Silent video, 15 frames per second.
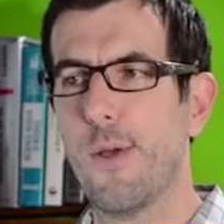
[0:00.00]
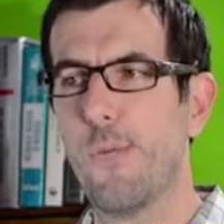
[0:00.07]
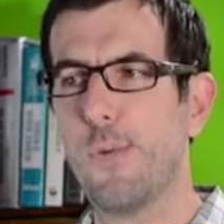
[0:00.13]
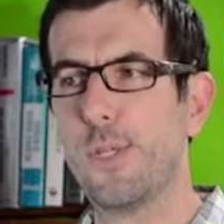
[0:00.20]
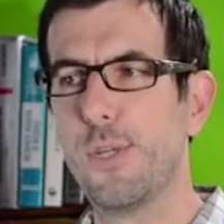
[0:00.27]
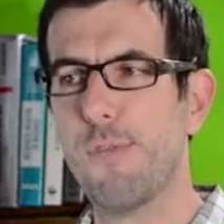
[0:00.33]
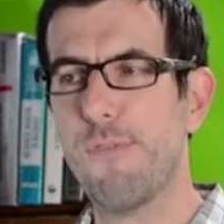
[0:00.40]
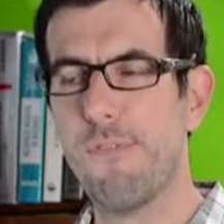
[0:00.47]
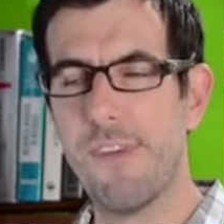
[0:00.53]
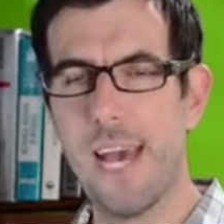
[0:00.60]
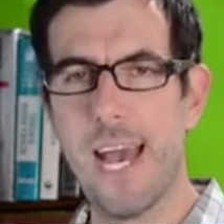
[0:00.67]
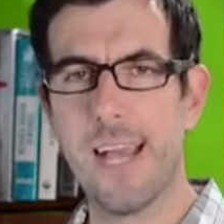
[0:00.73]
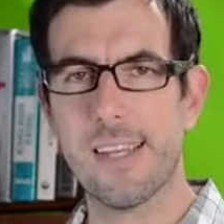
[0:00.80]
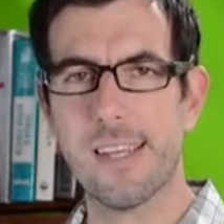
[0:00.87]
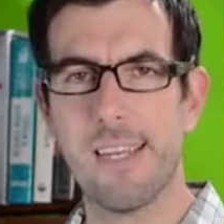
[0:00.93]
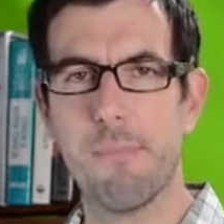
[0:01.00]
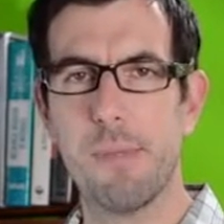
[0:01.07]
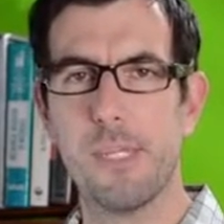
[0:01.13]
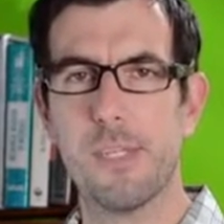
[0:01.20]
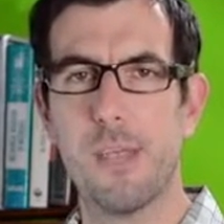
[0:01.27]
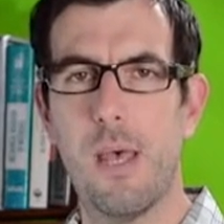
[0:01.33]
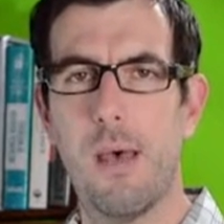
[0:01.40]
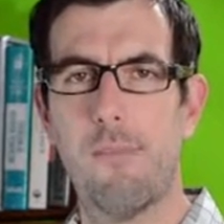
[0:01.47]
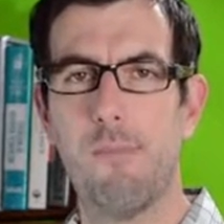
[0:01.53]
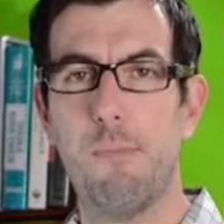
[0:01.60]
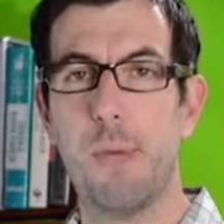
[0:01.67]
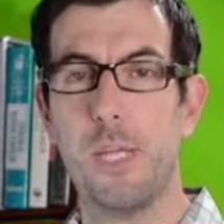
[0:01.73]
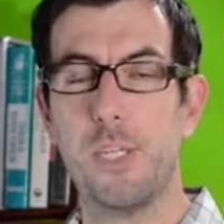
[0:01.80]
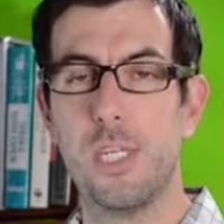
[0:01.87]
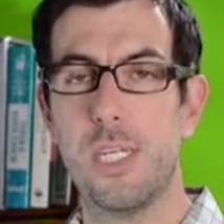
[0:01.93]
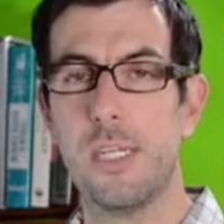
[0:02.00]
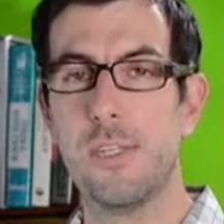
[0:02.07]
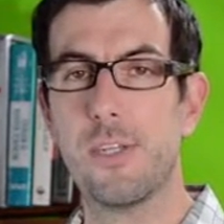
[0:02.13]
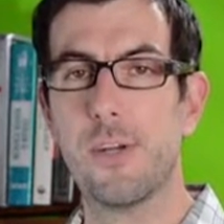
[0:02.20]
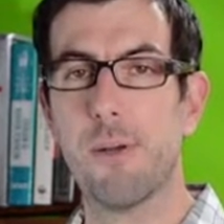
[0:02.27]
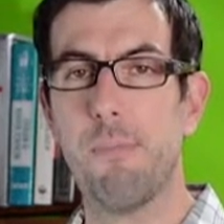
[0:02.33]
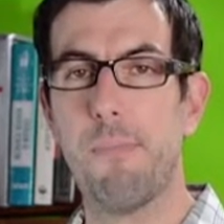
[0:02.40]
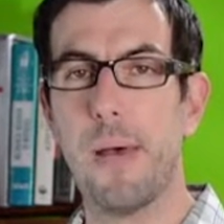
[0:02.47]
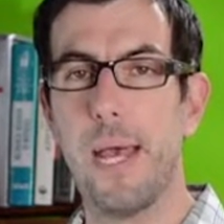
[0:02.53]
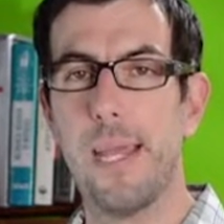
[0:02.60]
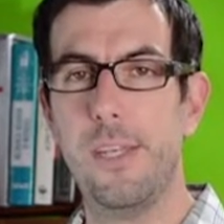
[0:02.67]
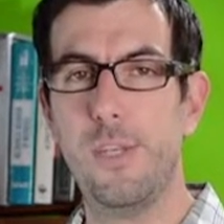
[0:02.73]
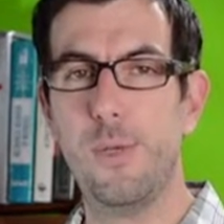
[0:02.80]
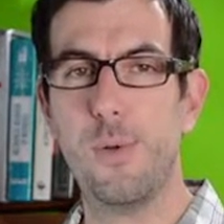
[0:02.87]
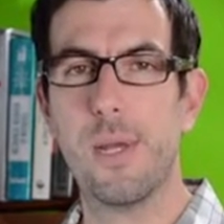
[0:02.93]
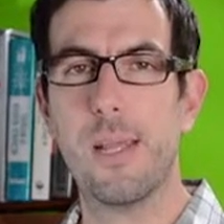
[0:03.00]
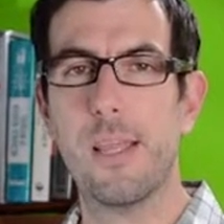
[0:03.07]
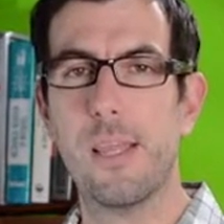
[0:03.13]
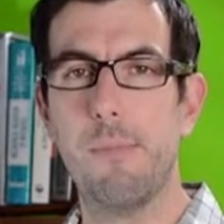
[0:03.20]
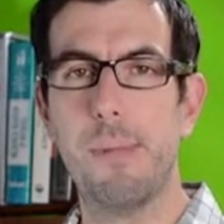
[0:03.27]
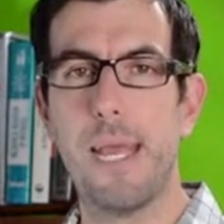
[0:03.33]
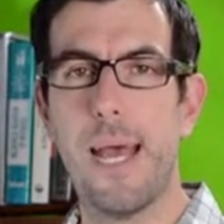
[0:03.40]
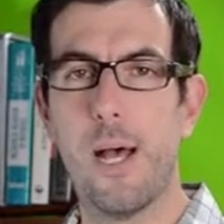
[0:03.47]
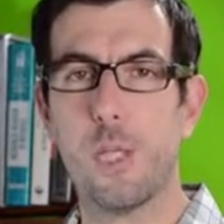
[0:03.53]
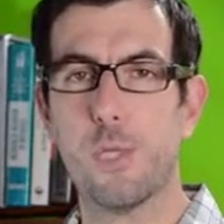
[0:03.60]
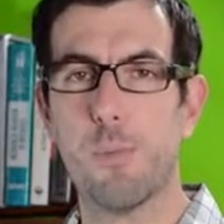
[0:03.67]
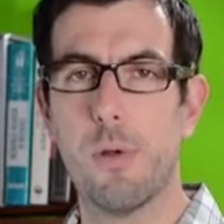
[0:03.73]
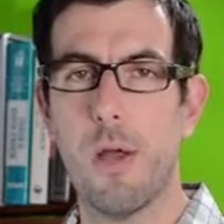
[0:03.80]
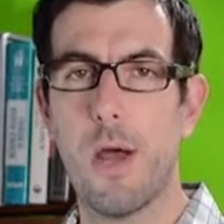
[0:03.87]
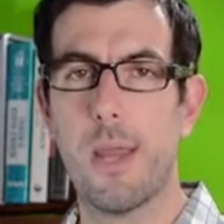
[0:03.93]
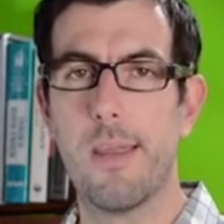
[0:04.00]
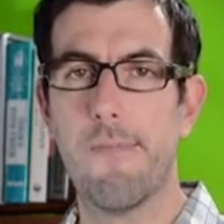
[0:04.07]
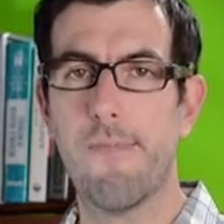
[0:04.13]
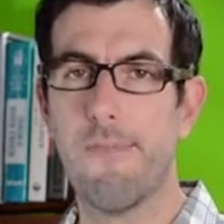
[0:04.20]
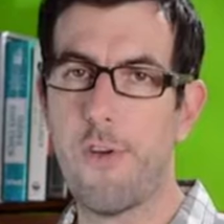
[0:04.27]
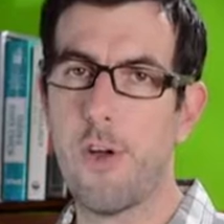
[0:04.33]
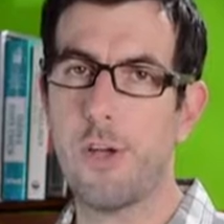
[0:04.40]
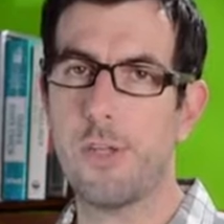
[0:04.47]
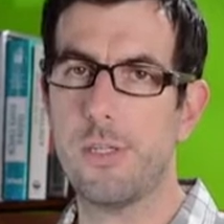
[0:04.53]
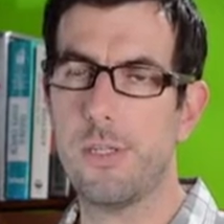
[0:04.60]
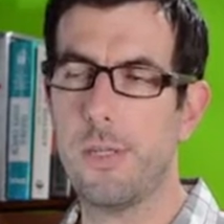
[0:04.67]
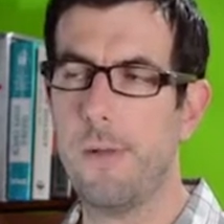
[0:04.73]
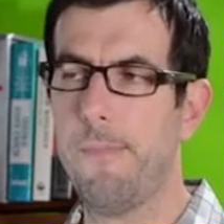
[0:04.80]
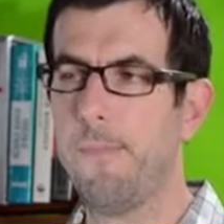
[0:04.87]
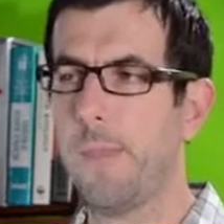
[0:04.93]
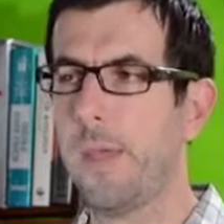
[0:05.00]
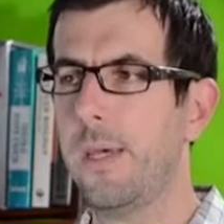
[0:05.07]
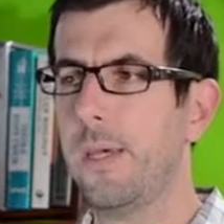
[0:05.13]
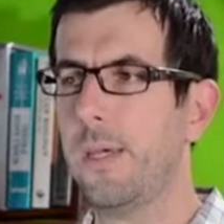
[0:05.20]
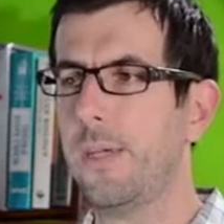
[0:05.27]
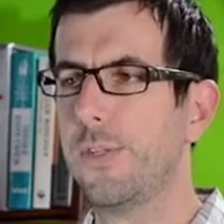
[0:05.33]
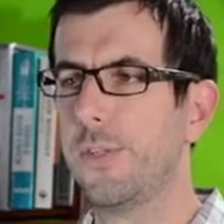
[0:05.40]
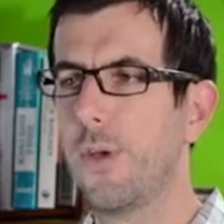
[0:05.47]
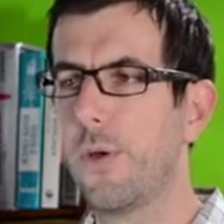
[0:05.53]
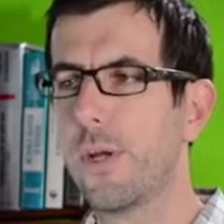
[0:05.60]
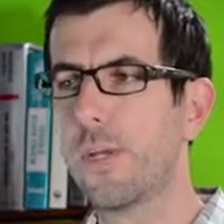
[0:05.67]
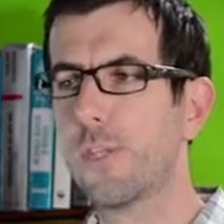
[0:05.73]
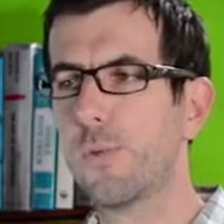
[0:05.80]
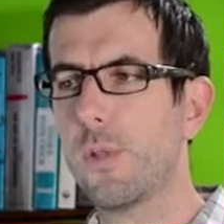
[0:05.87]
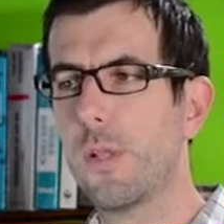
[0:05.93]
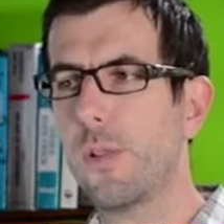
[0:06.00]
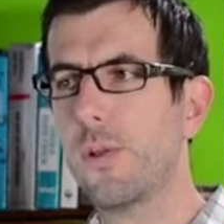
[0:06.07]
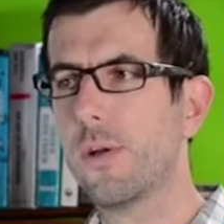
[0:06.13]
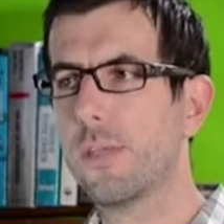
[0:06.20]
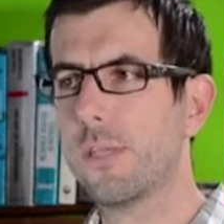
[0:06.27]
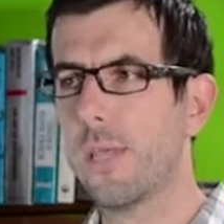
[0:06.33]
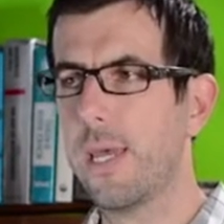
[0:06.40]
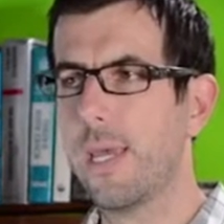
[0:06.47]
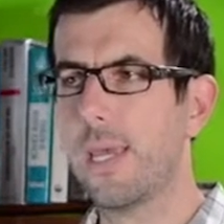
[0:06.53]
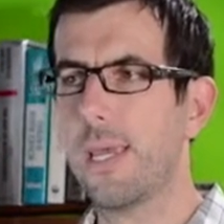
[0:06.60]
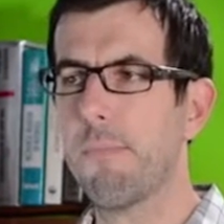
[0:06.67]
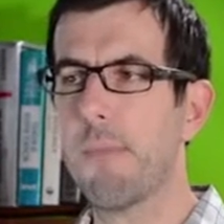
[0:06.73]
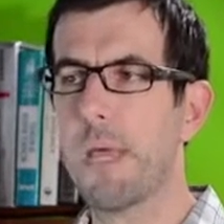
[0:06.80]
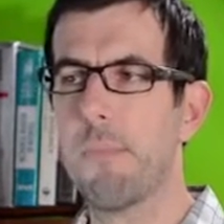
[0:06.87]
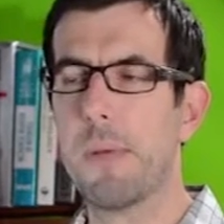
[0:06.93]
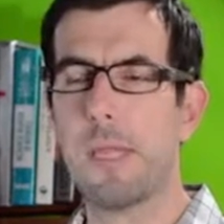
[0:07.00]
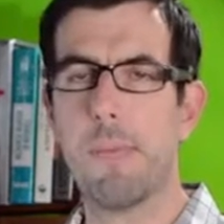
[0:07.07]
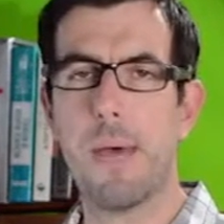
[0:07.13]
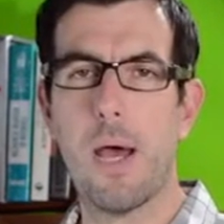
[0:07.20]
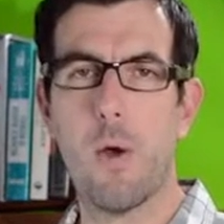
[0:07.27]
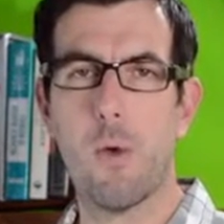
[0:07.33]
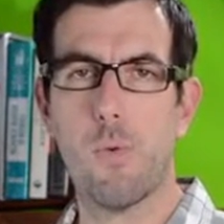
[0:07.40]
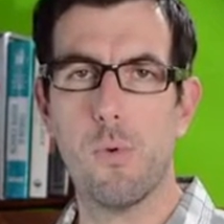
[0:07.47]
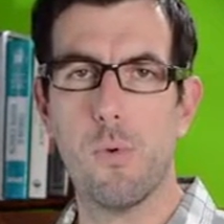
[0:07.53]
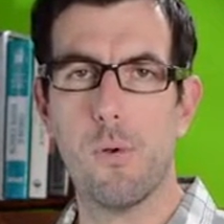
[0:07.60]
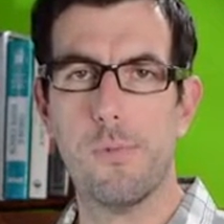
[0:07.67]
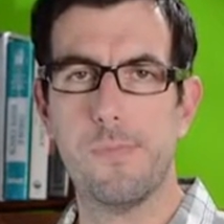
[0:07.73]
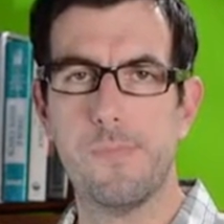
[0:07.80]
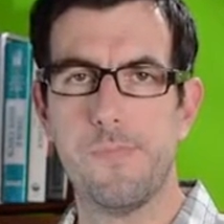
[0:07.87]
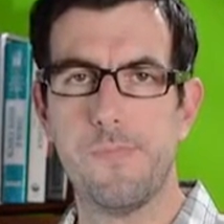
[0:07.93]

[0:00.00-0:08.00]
which in fact can be solved much easier by doing a little bit of algebra on it first. So here's one that looks like it might be the power rule.